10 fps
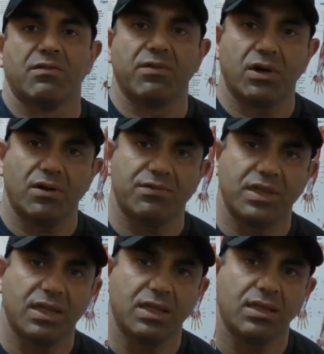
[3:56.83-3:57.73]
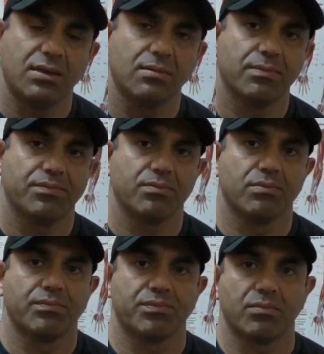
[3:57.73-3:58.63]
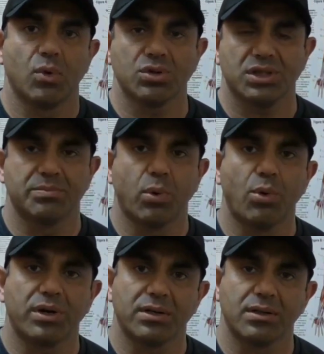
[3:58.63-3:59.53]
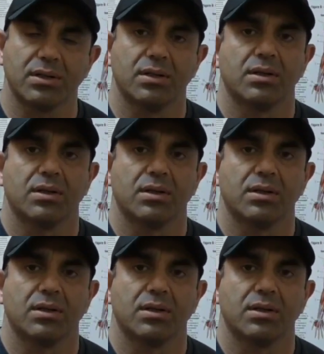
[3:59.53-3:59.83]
One of the most important